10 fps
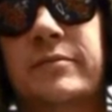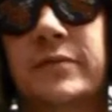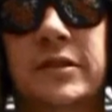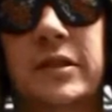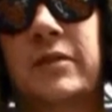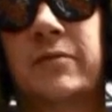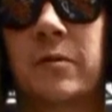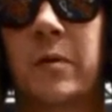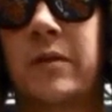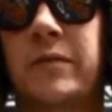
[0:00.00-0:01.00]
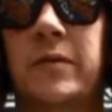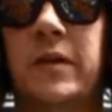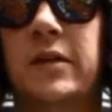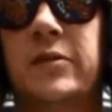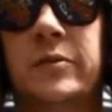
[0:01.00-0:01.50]
sick for quite a few
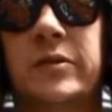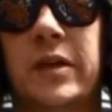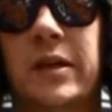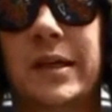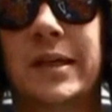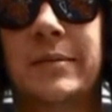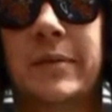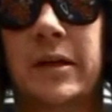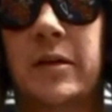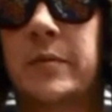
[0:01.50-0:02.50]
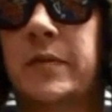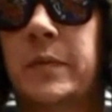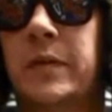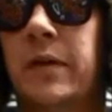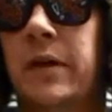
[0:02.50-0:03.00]
days, so I'm just kind of getting back up to
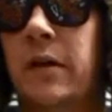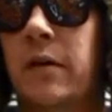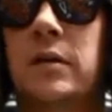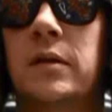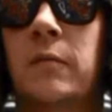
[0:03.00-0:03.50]
speed right now.